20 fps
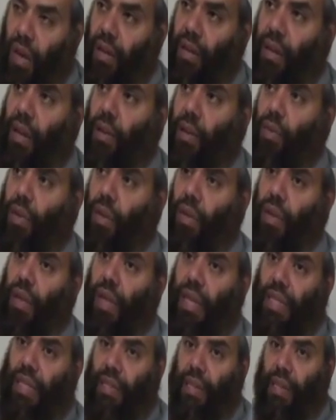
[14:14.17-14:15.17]
qadr, with the
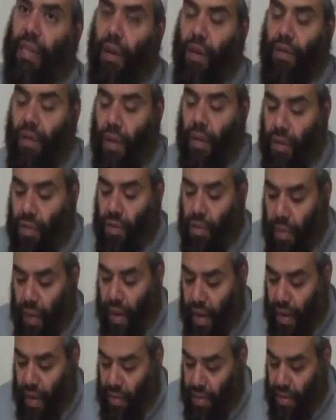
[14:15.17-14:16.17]
destiny of Allah
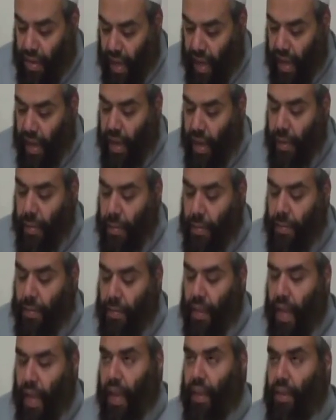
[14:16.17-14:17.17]
subhanahu wa ta'ala,
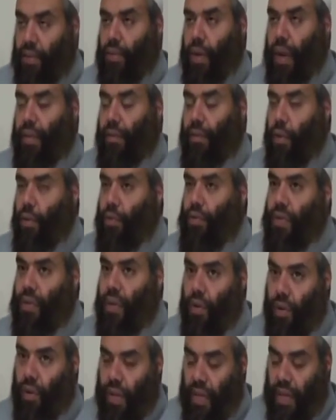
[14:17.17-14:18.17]
and to have always
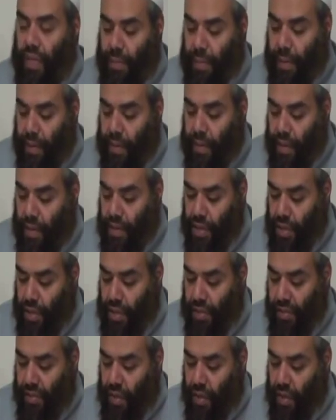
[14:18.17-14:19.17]
the good
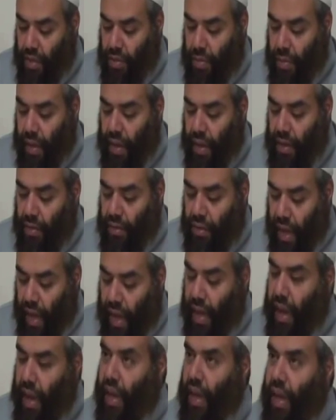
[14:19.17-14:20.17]
expectations of Allah subhanahu wa
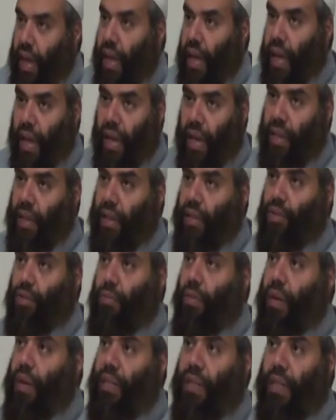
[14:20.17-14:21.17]
ta'ala, and that
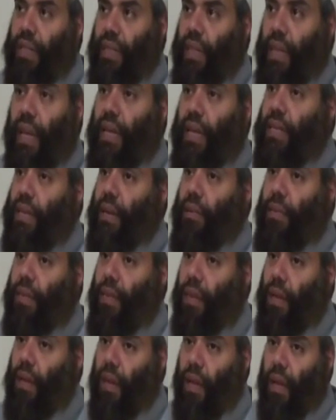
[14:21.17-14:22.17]
you might dislike
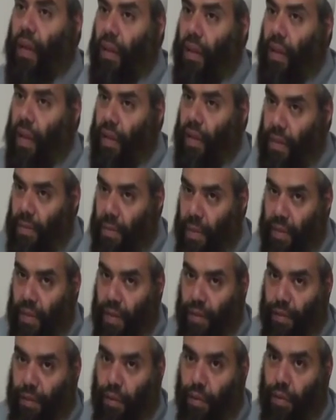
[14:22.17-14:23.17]
something that is
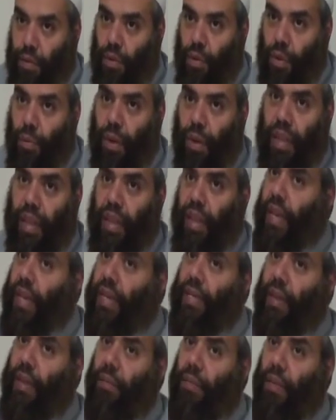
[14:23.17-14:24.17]
better for you, you might
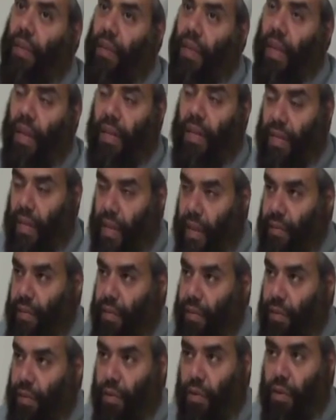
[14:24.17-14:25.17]
like something that is
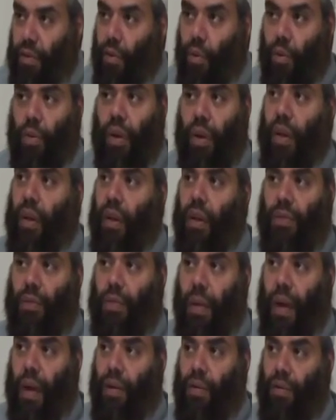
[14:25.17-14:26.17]
evil for you. Only Allah
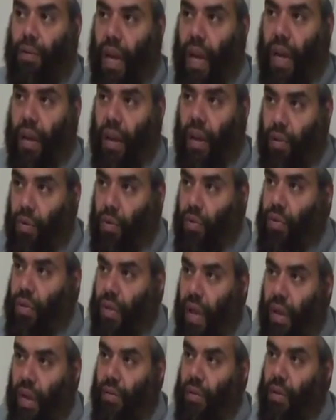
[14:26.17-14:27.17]
subhanahu wa ta'ala
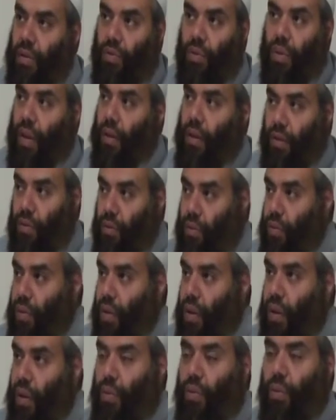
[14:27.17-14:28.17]
knows, and we do not know.
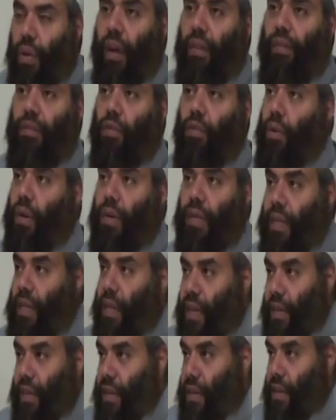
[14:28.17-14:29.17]
We have no
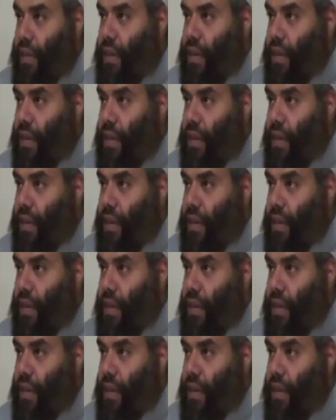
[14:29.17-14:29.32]
idea,